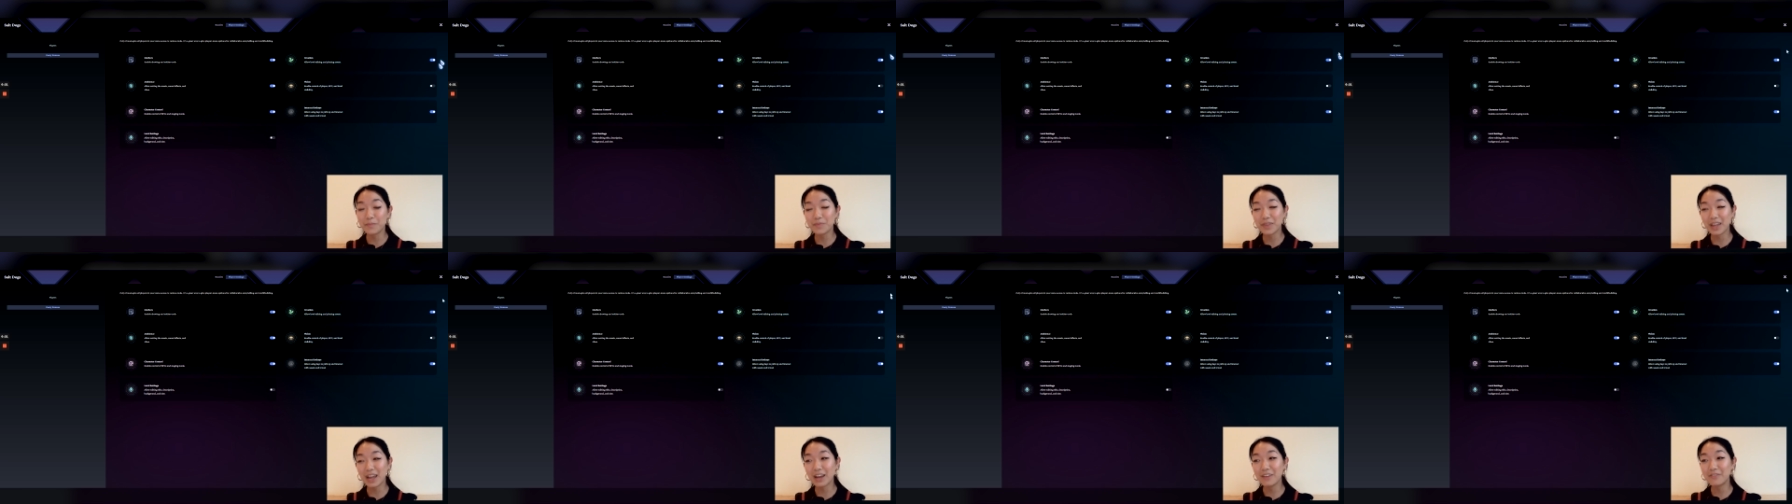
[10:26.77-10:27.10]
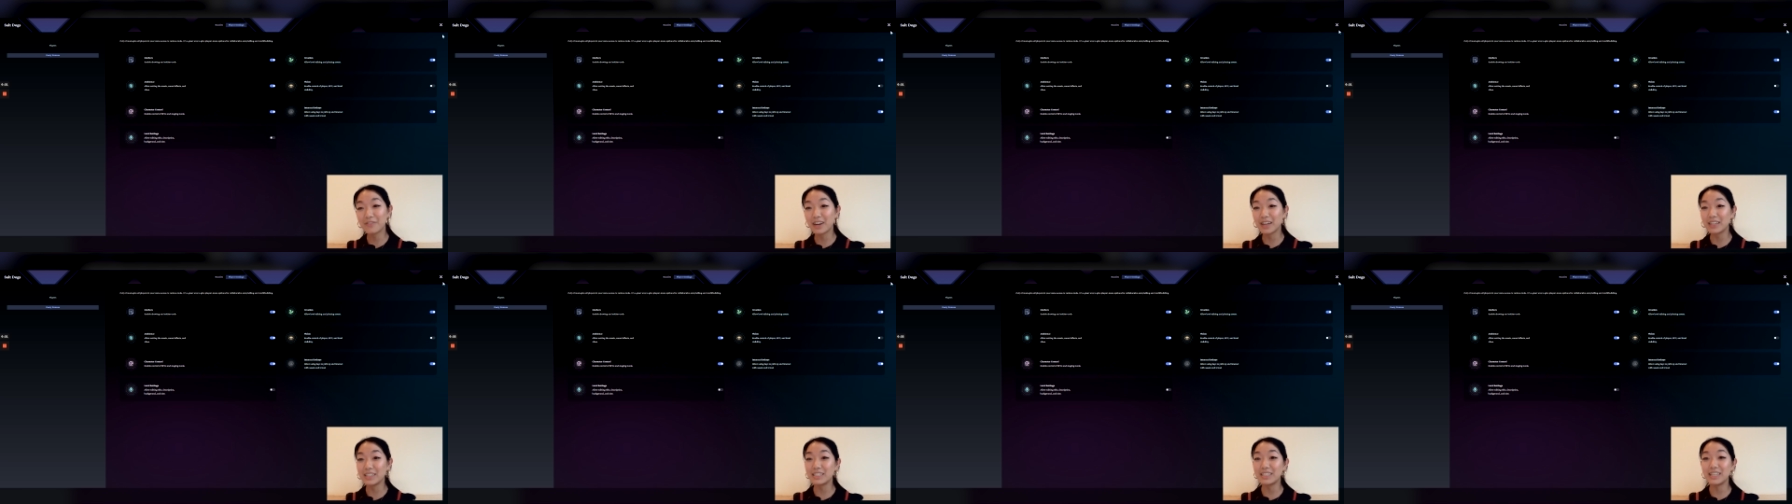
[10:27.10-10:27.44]
I
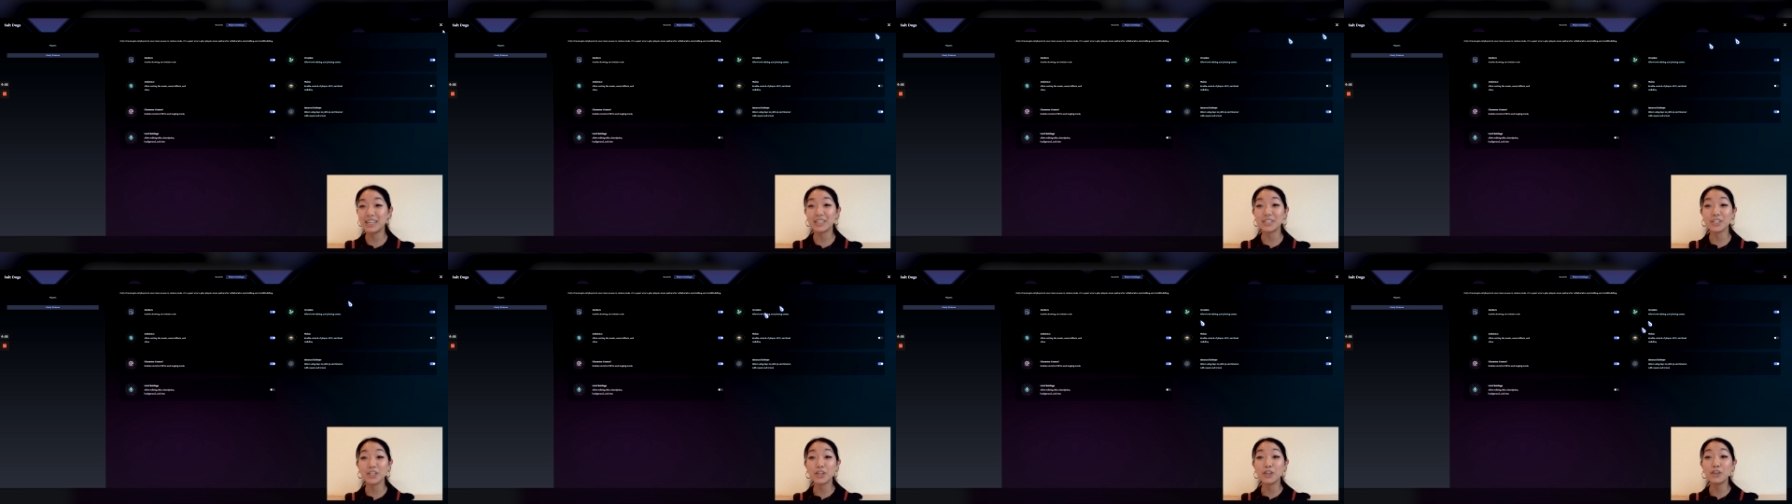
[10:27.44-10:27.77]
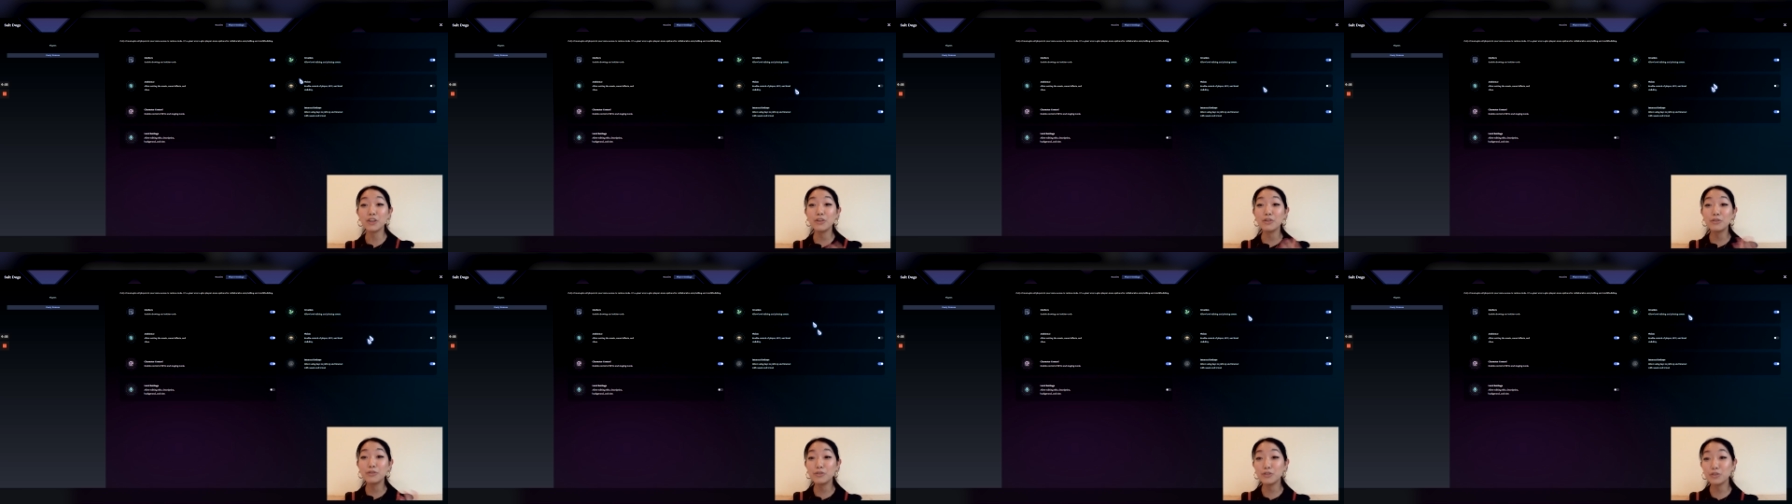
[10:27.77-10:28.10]
find it takes a
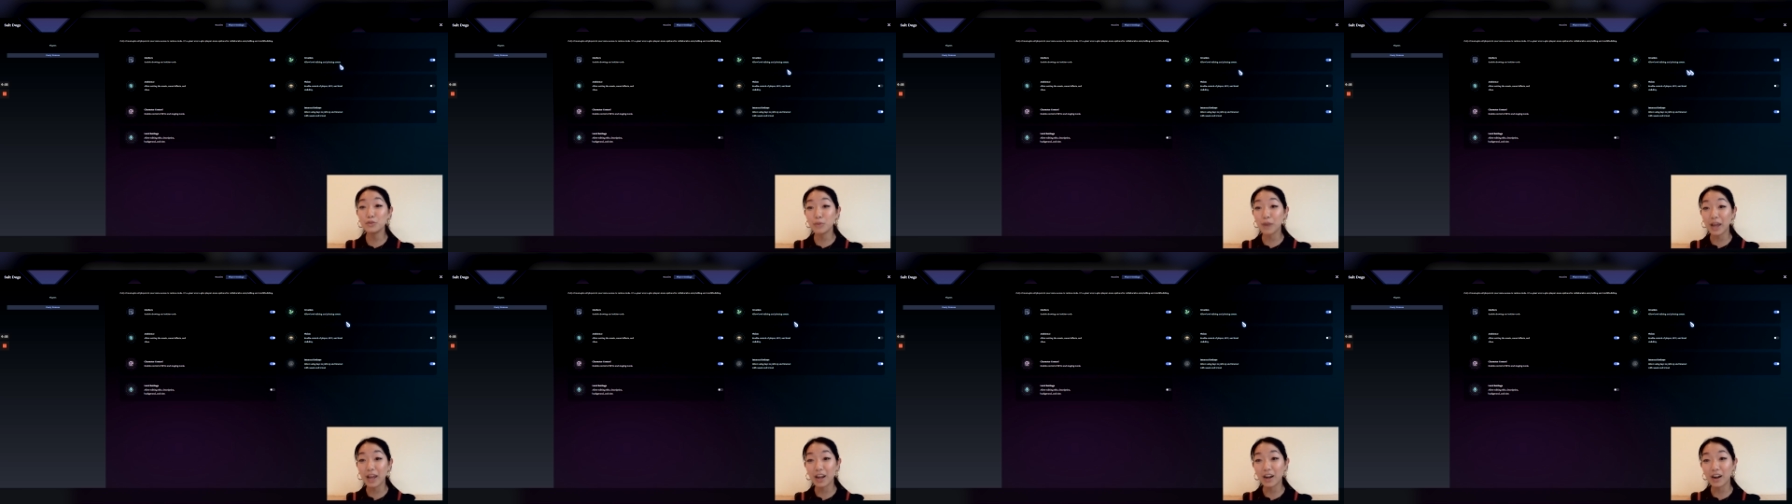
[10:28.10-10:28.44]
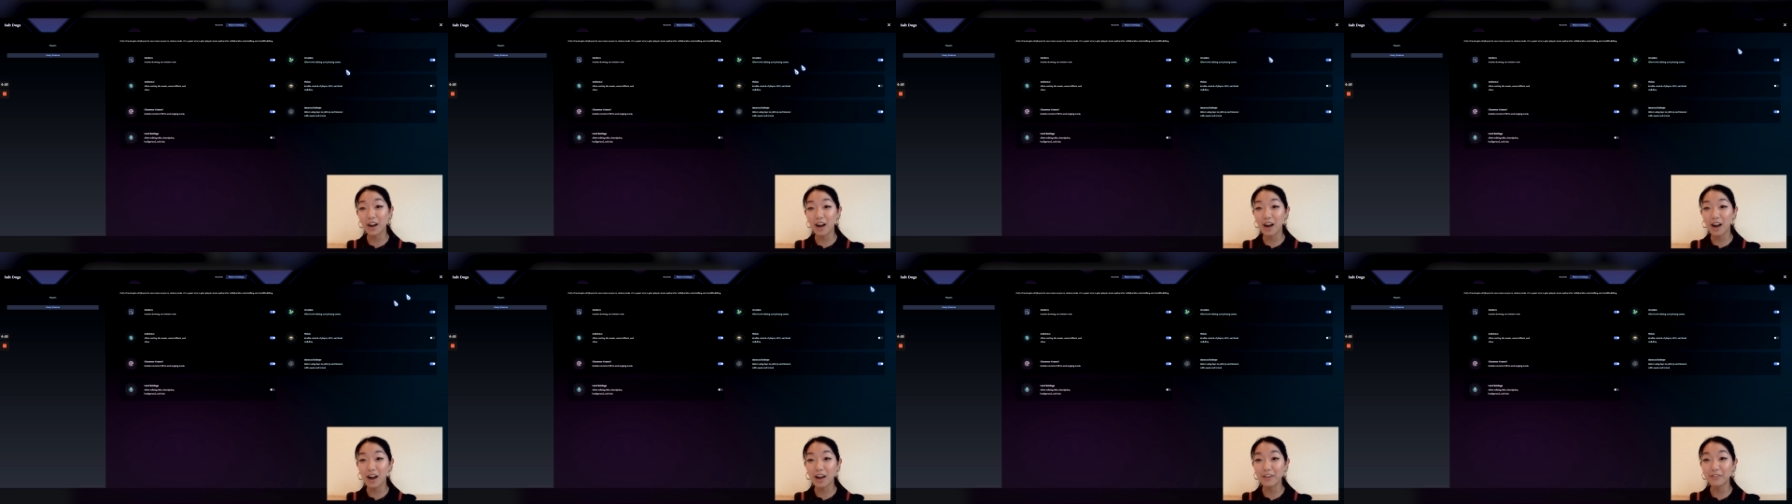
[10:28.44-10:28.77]
huge weight
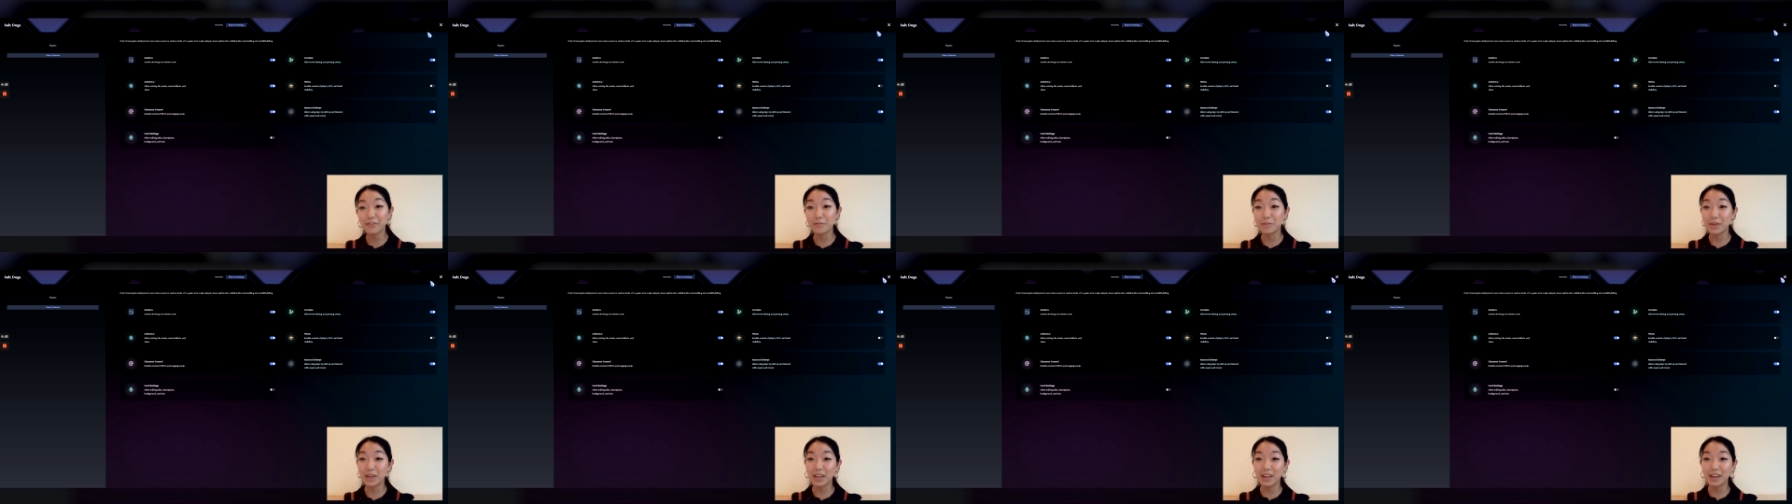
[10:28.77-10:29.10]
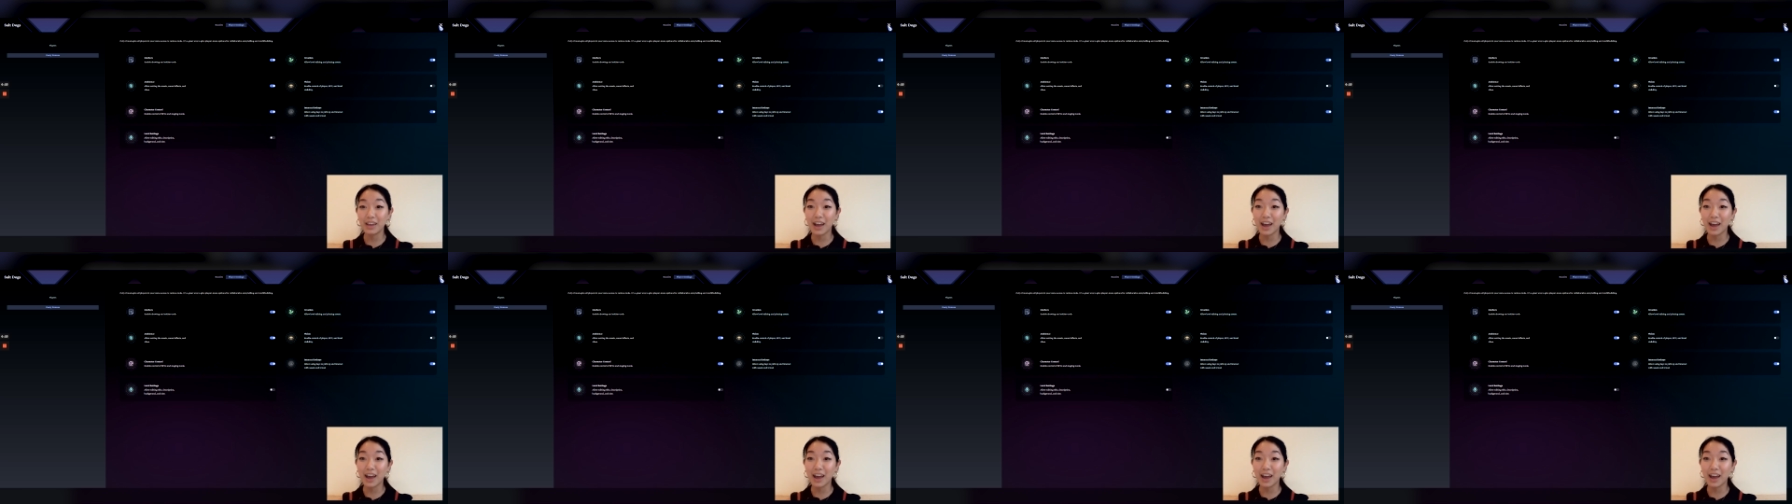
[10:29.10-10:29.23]
off me